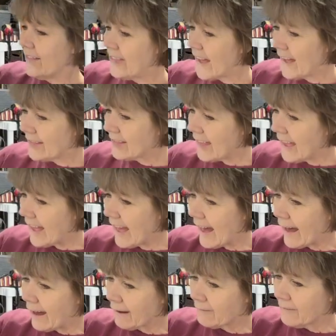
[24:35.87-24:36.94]
that they
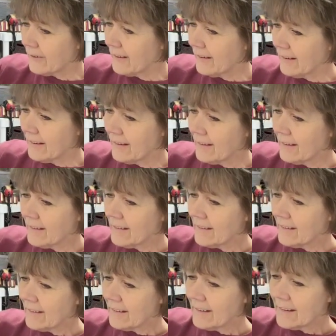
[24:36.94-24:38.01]
have.
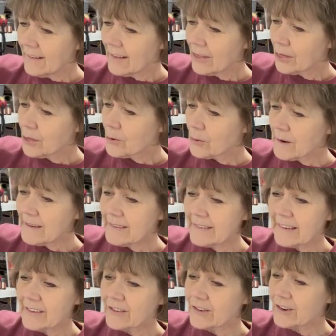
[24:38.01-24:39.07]
Three
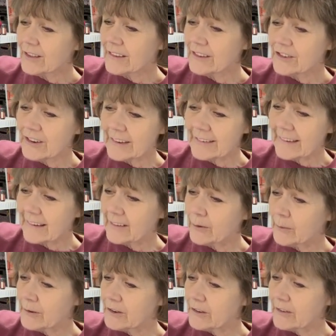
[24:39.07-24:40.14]
Sister
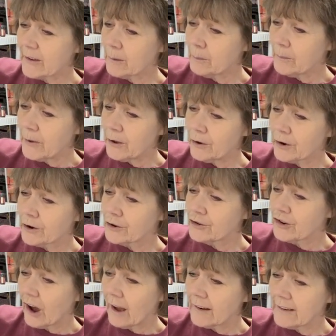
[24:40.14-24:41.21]
Logistics, which is computer.
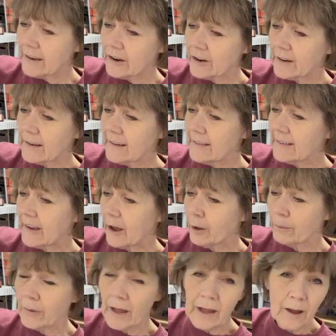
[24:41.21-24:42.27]
John Deere needs
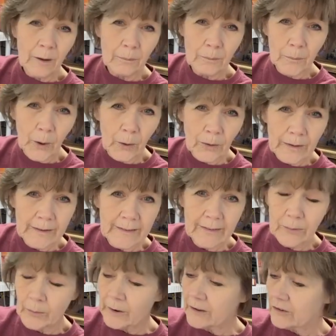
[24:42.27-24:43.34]
help.
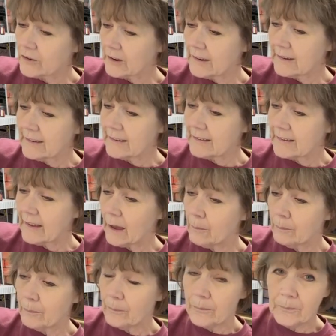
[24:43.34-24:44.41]
Bolins, which is
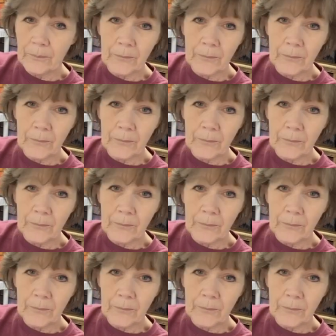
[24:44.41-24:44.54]
a